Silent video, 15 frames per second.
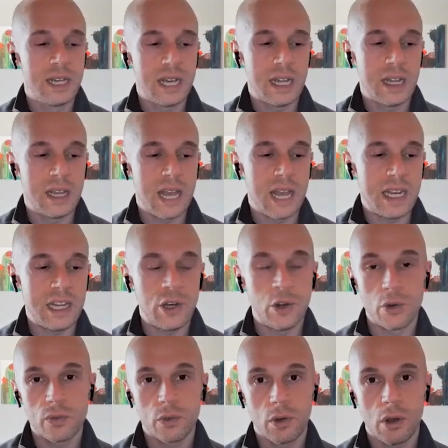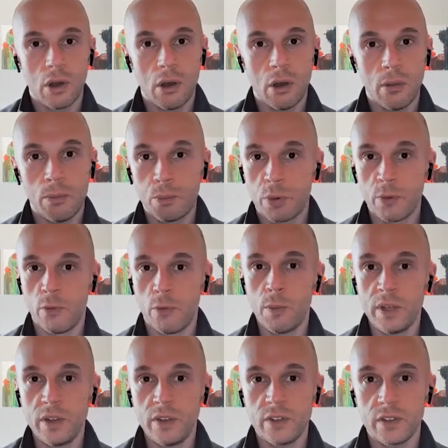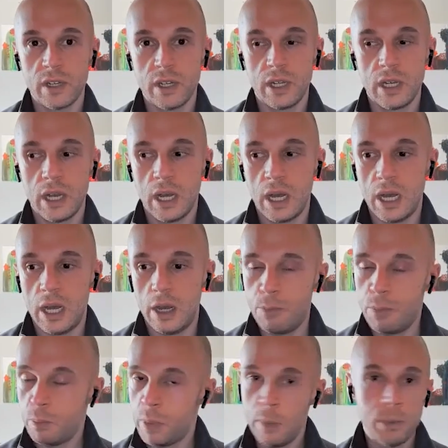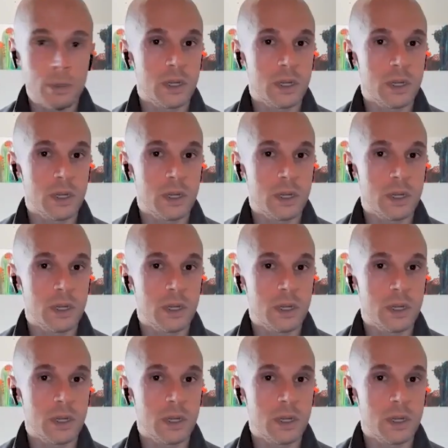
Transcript: And then in overall performance, uh, people